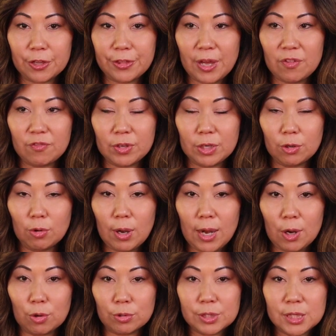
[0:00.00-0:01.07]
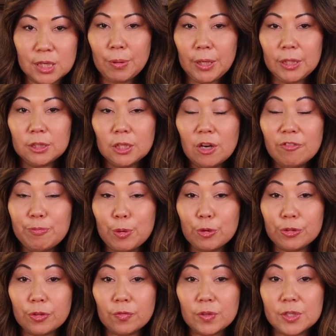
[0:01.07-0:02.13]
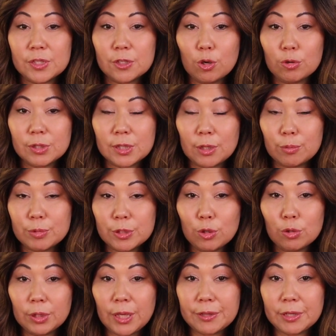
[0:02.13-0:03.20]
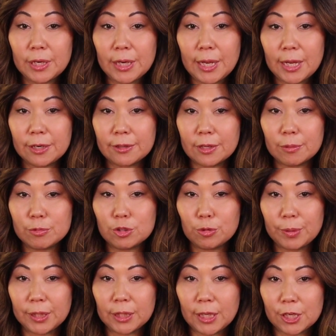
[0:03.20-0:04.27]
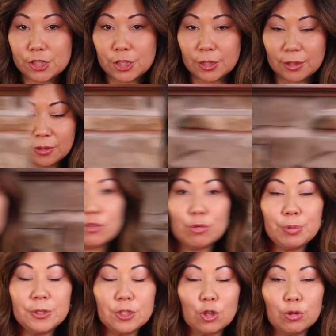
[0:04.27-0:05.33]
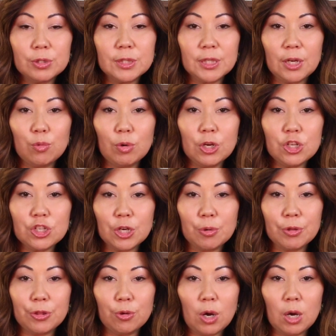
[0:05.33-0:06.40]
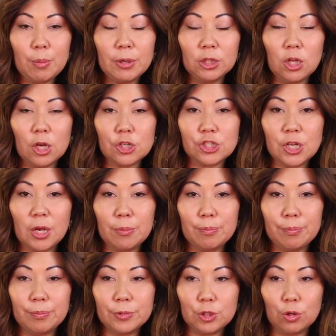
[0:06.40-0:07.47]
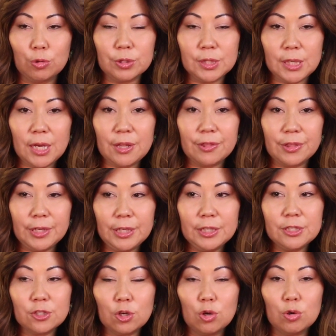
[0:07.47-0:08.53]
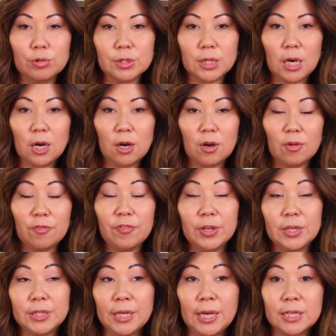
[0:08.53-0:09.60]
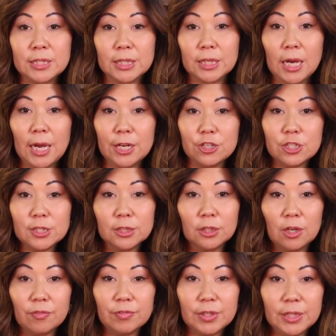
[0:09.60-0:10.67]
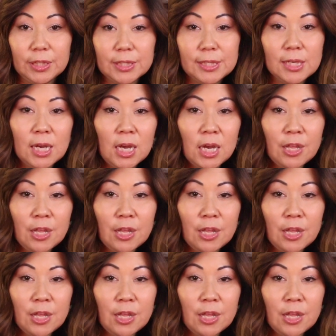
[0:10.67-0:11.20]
check that video out. But I love both of these totes, and I'm so glad that I added them to my collection. The next group of totes that I want to share with you are my Longchamp totes, and these totes are fantastic. I just love these.